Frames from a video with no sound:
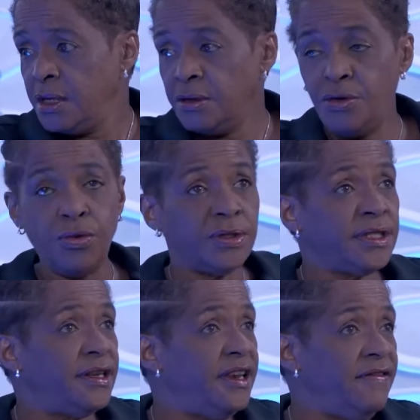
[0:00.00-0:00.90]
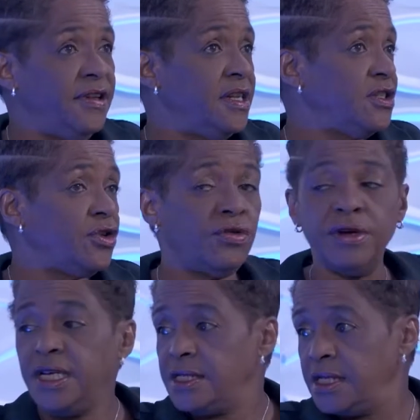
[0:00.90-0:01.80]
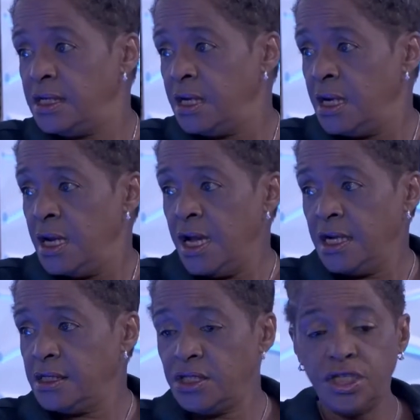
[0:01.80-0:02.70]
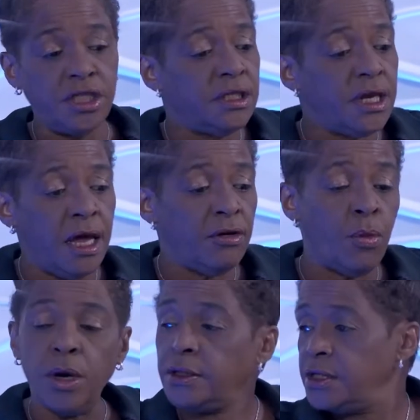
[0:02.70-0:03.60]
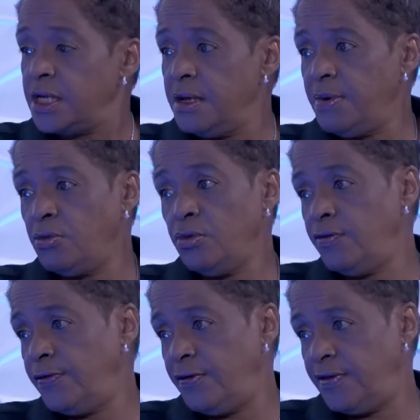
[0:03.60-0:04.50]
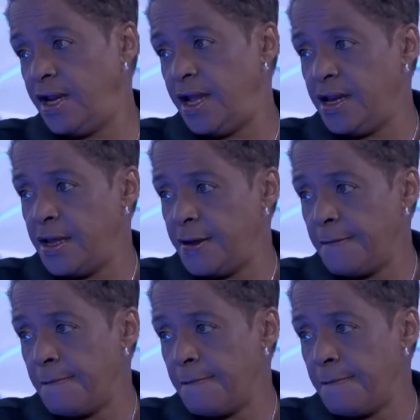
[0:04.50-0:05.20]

Of course, the living is crazy, and she's got to work to keep a roof over that head.